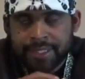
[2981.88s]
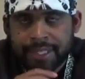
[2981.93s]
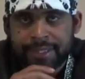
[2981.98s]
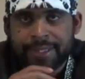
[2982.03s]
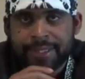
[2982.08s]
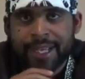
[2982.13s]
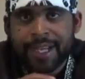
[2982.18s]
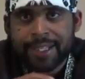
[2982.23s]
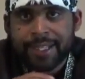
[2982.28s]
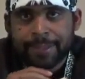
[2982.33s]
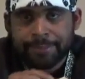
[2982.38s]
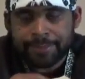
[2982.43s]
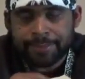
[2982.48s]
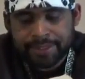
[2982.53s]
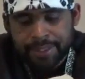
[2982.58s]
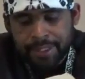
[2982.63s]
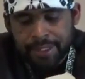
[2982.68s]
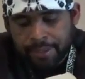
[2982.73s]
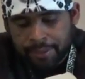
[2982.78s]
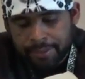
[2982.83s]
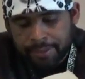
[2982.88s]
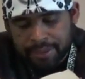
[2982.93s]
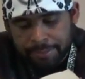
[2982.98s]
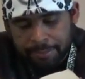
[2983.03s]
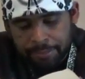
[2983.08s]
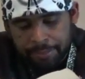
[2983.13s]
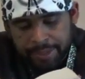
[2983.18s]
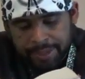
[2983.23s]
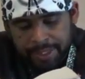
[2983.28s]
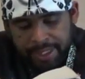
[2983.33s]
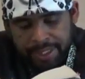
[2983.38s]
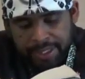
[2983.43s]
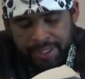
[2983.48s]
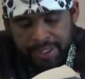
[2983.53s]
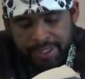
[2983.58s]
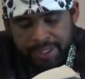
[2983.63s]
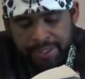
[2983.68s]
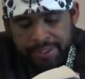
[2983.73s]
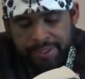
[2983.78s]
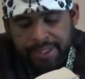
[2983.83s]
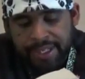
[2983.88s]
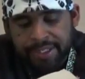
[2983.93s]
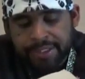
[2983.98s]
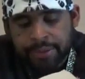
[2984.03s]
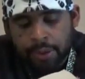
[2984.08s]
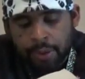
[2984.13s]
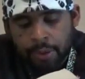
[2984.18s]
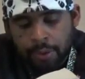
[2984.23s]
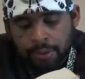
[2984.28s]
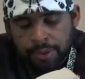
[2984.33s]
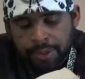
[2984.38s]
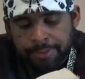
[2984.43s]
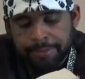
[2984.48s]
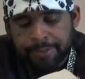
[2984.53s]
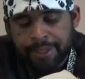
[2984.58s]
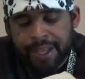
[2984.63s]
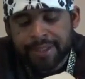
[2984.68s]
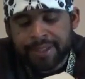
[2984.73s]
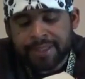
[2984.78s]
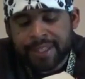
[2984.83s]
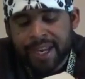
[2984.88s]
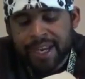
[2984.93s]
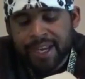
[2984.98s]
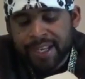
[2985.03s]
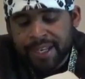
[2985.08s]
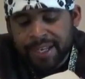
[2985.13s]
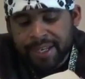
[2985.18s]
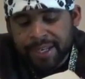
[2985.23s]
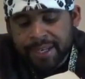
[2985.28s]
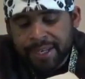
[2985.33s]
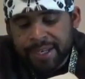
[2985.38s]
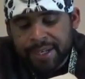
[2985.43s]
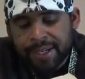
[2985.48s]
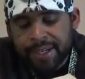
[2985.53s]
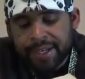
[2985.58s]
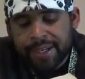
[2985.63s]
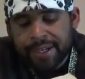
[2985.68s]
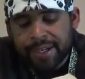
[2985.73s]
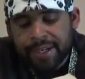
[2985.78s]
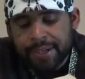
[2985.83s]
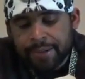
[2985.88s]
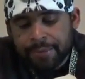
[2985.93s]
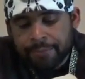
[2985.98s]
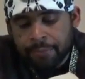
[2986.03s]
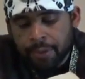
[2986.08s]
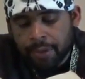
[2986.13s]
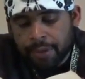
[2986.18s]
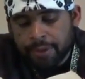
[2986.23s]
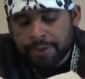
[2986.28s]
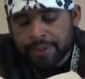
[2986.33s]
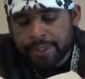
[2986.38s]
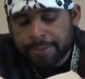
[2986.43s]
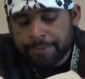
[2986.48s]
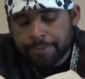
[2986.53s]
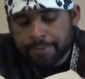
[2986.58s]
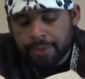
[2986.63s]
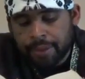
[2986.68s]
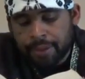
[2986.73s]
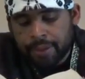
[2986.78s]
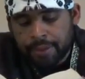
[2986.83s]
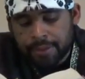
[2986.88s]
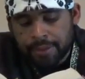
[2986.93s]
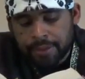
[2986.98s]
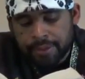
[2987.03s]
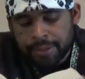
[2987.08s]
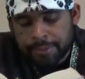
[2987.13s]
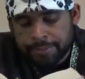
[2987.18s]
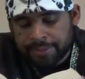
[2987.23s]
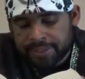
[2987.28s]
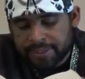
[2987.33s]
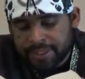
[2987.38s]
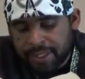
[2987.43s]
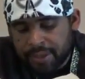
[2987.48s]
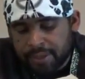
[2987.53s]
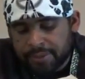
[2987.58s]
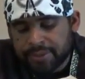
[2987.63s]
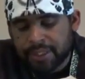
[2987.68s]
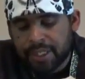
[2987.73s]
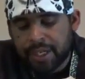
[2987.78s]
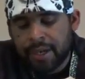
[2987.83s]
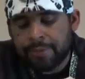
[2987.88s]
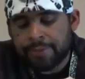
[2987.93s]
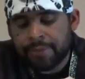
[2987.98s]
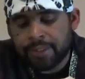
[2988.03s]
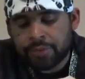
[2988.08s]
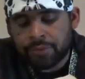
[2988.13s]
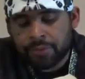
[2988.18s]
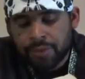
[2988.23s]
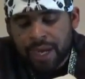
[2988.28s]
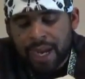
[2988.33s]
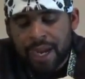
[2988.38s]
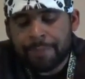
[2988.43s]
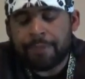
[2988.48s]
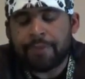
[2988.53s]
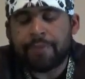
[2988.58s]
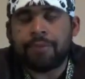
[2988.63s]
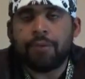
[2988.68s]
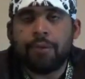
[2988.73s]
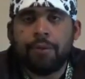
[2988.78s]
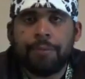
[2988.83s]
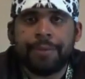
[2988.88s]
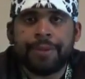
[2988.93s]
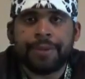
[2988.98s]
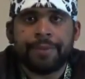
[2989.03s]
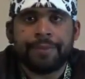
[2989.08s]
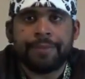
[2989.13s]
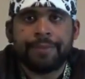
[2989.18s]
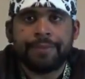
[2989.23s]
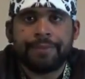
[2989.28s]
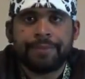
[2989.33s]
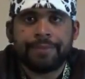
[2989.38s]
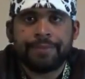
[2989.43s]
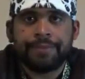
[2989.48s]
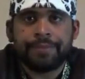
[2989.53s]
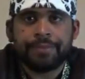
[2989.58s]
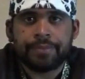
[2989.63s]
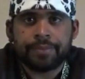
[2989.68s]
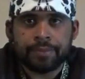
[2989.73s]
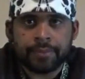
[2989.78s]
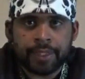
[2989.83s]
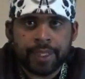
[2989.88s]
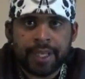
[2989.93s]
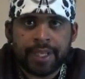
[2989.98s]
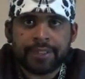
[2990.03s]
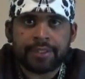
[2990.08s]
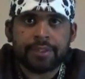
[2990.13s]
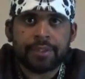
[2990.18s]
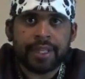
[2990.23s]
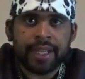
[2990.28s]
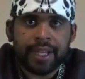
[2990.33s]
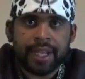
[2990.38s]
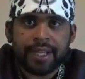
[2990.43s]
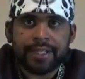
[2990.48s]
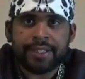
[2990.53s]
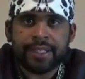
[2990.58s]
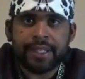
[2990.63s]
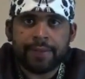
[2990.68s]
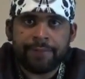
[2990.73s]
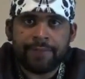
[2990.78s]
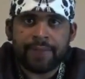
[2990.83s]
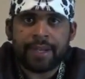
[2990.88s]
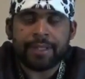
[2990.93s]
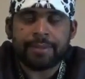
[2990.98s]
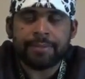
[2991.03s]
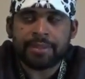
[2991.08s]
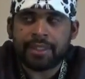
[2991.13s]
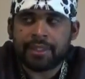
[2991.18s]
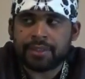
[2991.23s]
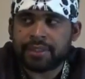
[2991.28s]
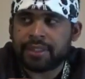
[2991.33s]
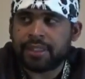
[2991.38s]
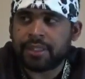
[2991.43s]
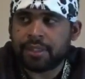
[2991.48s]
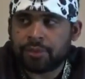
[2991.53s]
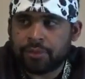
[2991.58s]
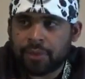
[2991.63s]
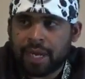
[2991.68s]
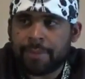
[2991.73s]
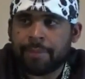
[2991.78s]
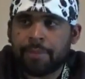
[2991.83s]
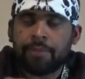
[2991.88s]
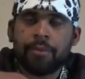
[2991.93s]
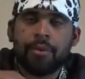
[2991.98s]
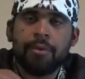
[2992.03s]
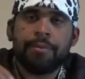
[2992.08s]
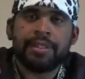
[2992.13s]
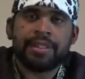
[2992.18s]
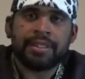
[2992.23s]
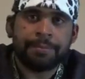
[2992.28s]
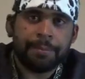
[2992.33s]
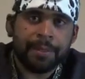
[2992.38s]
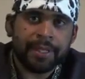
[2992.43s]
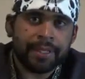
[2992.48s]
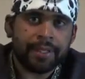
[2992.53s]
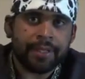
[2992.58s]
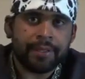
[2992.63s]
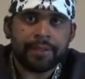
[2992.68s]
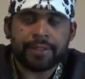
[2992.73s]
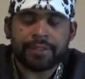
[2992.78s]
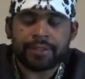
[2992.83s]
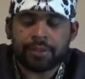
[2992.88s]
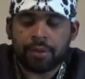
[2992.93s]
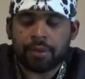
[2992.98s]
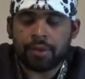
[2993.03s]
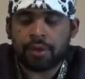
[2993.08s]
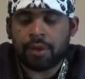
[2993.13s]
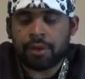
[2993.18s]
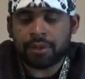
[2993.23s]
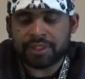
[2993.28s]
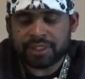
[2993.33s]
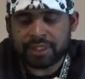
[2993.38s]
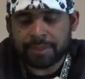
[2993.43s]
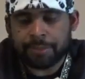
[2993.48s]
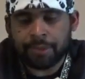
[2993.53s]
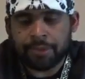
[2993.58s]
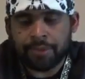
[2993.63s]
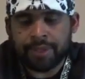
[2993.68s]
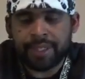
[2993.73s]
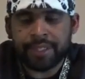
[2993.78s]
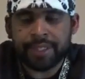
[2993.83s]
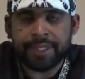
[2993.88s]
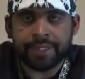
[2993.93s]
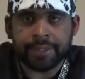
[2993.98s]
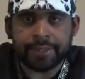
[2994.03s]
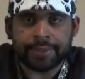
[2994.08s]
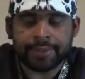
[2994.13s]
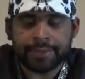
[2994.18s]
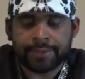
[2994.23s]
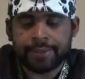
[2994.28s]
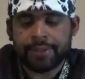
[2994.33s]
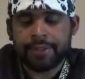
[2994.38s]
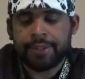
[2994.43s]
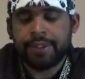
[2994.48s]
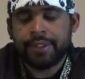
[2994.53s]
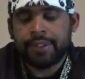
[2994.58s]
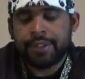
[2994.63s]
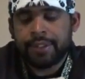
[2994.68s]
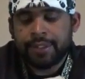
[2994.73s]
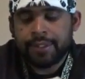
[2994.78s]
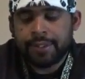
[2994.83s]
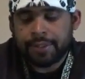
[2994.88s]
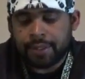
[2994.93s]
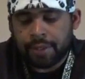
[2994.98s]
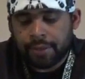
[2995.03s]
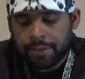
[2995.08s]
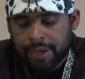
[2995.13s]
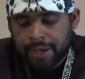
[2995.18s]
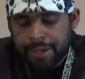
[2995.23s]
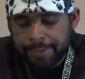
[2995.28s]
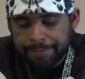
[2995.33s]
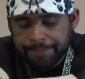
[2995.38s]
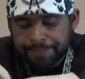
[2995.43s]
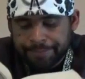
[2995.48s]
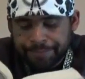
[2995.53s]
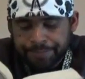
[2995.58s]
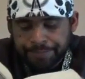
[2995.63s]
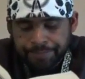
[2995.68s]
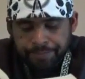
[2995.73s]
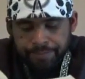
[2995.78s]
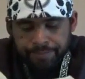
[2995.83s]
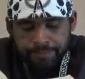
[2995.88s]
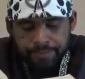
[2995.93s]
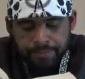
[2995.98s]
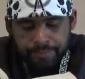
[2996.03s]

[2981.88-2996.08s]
they said they themselves, I'm gonna read that again, they told him that they were themselves of the tribe of Reuben. Okay, so they identified themselves as the tribe of Reuben, speaking of the so-called Seminole Indians. All right,